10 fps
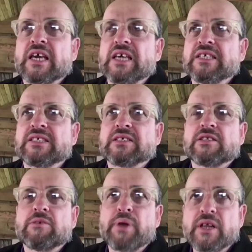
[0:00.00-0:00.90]
is
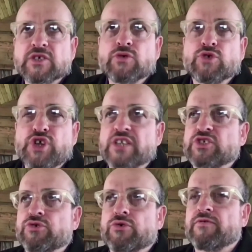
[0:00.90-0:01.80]
the political
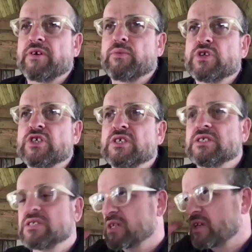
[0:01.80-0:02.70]
gesture of it, which is,